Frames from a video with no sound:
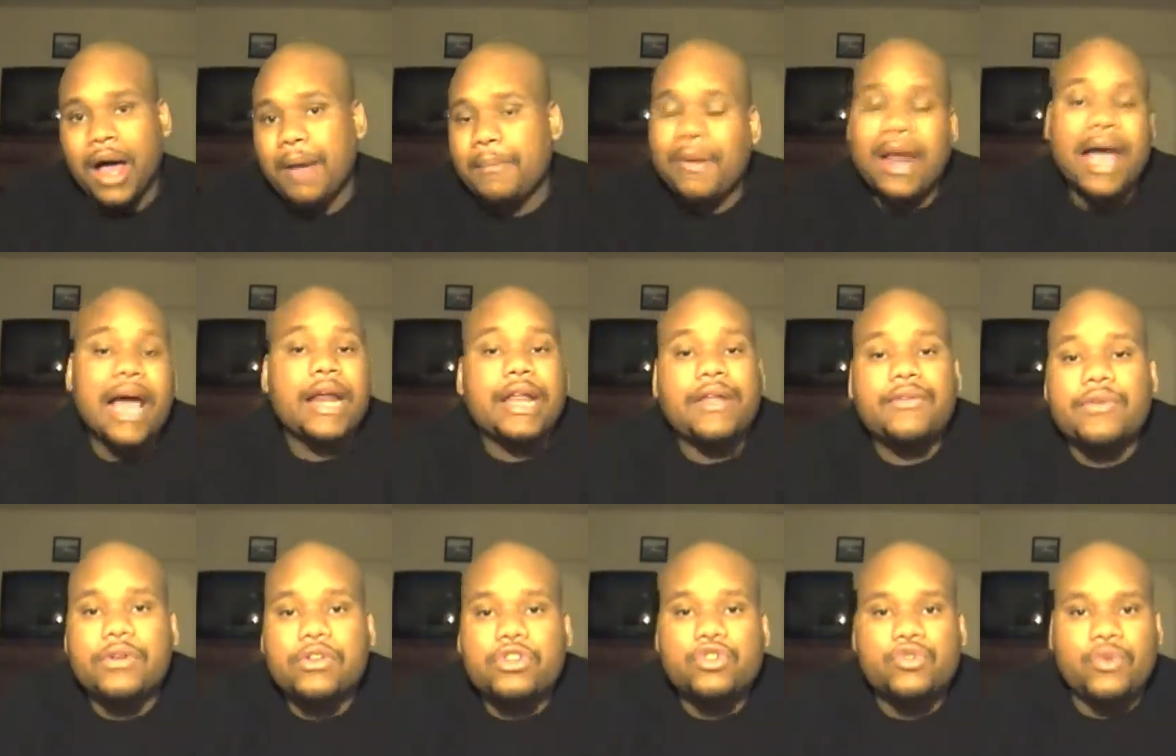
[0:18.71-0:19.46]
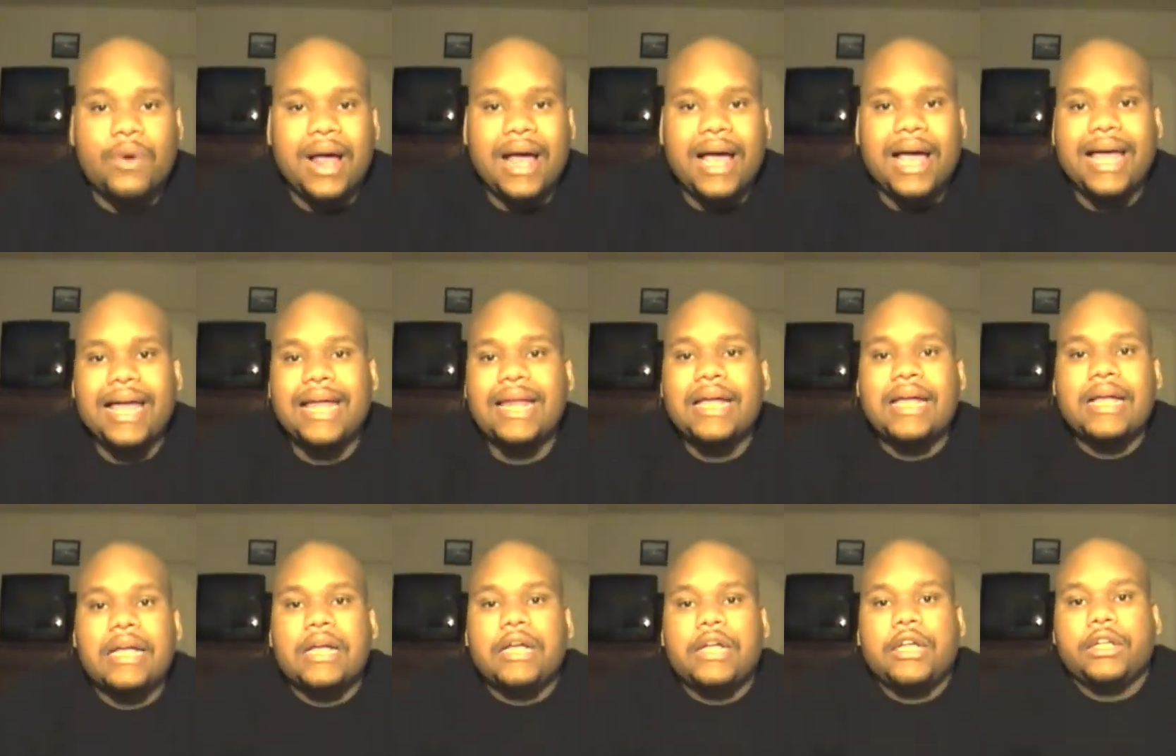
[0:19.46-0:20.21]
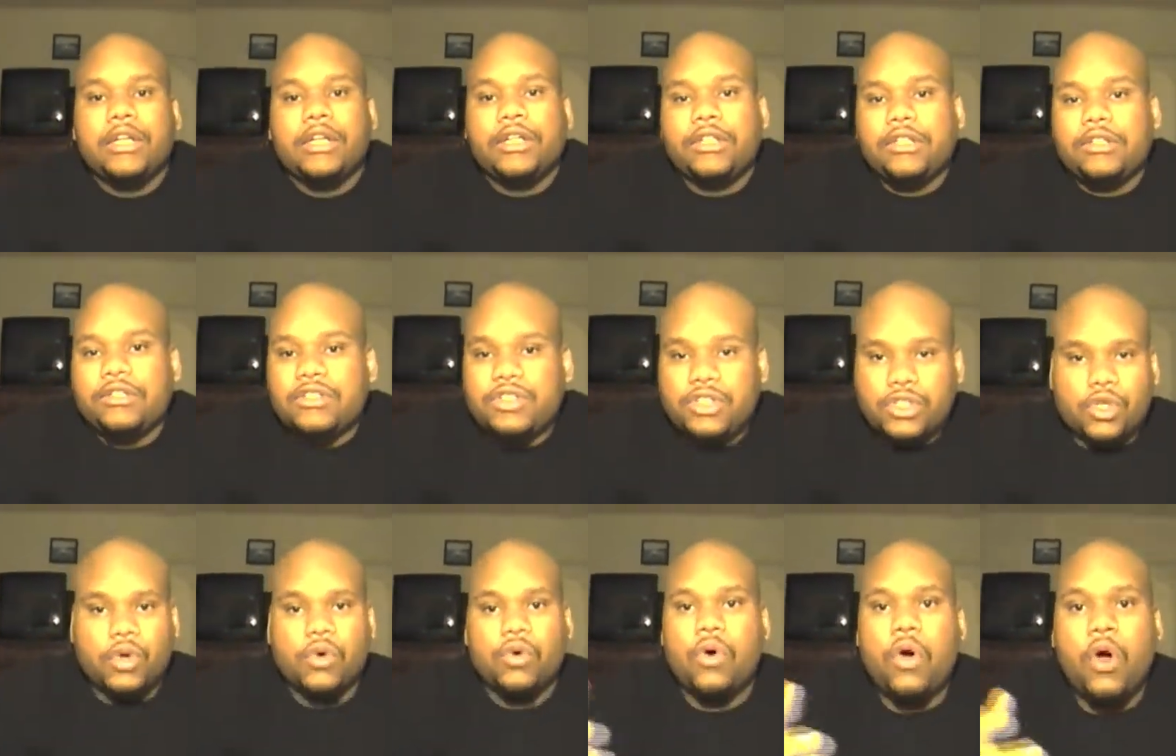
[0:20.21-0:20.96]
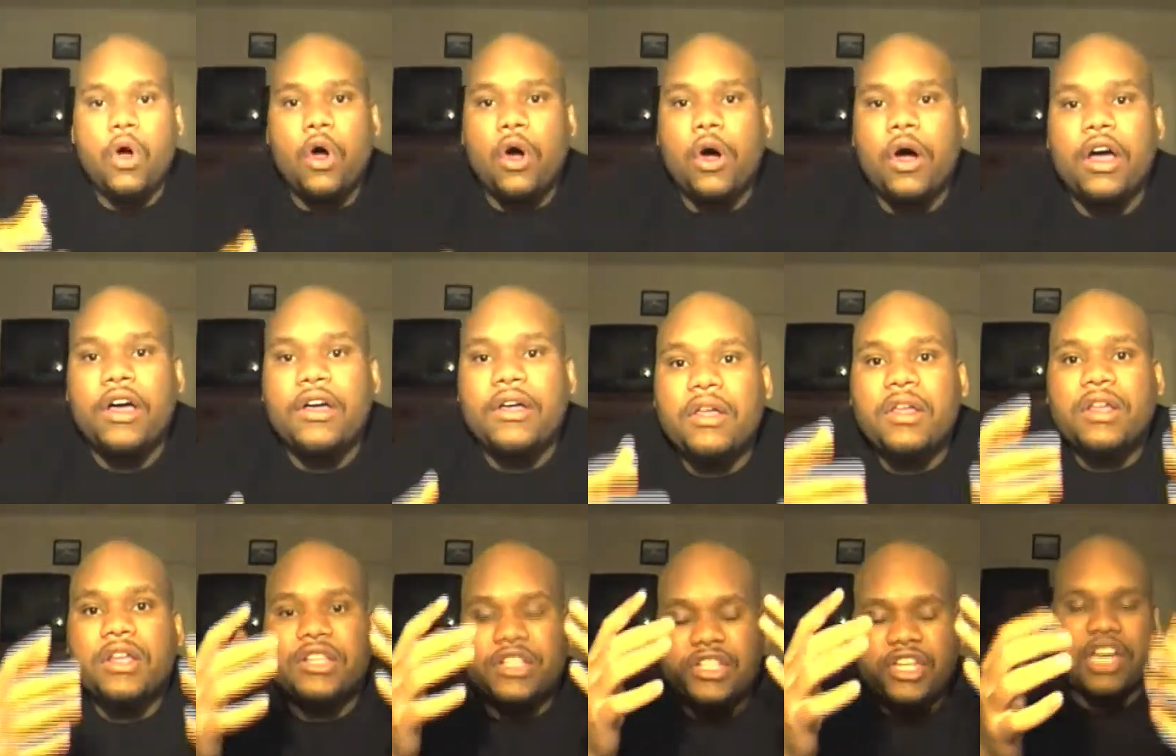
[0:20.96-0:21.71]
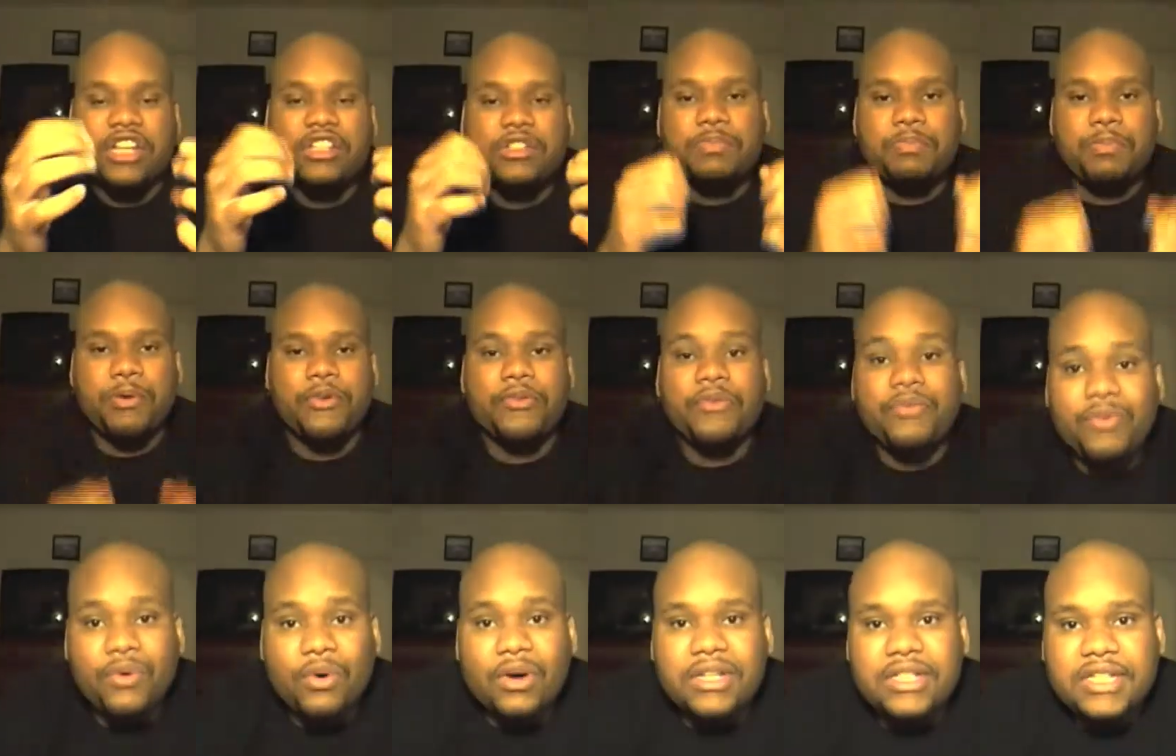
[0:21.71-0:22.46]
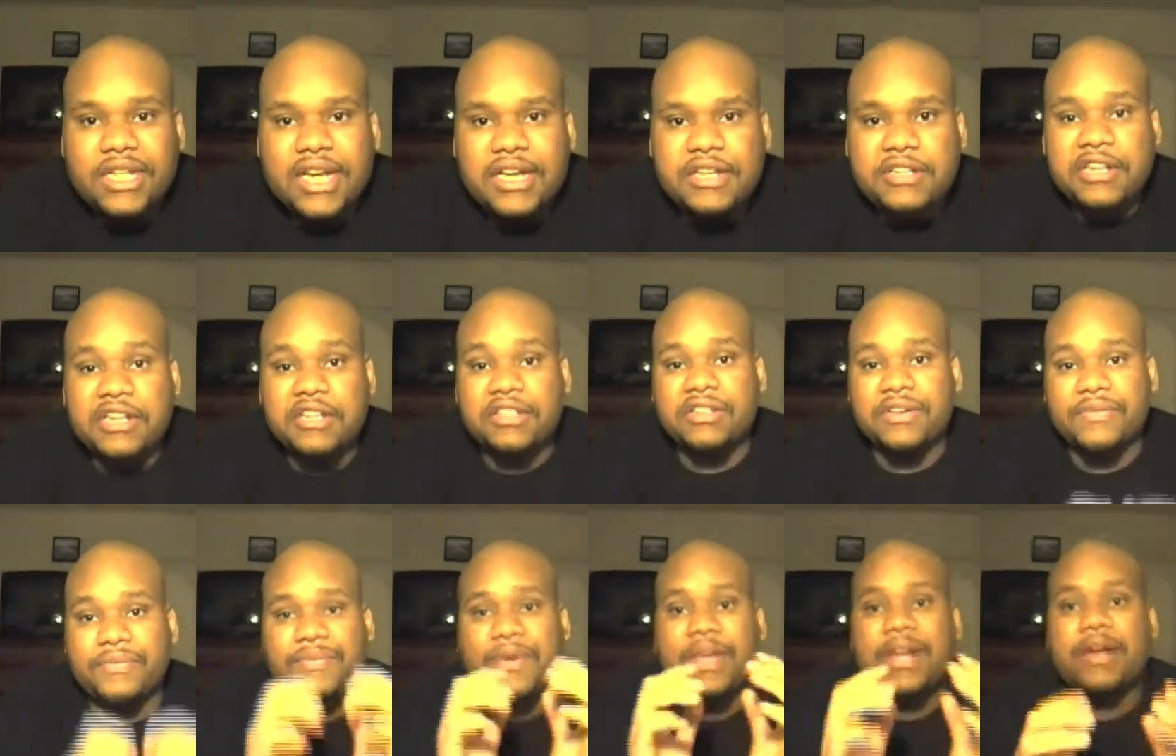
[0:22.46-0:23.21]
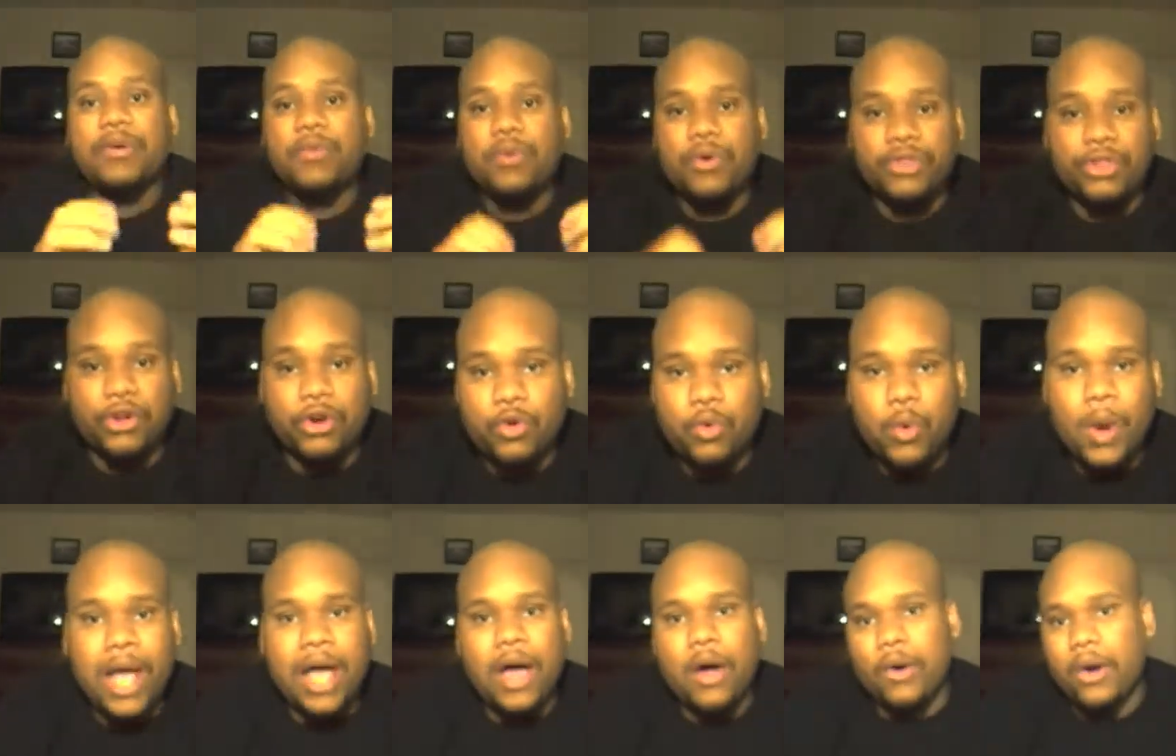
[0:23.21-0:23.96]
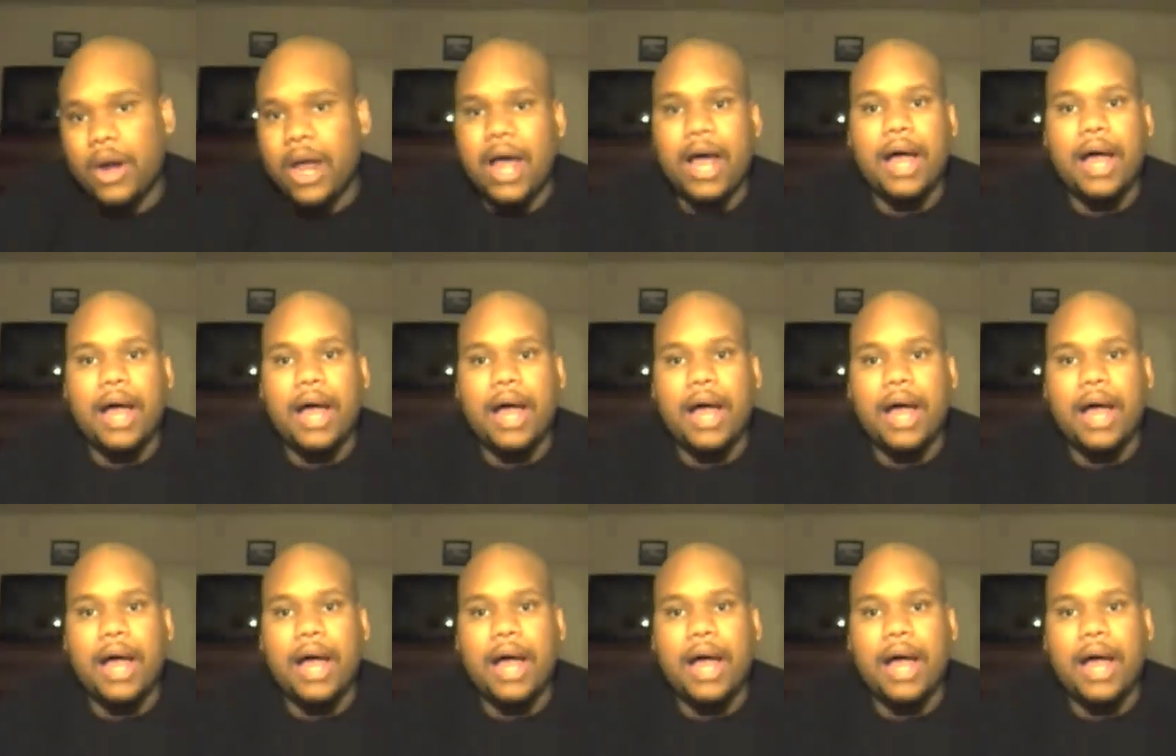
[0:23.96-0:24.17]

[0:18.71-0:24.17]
I'm not even trying so hard, desperate for attention, to fit in with the crowd.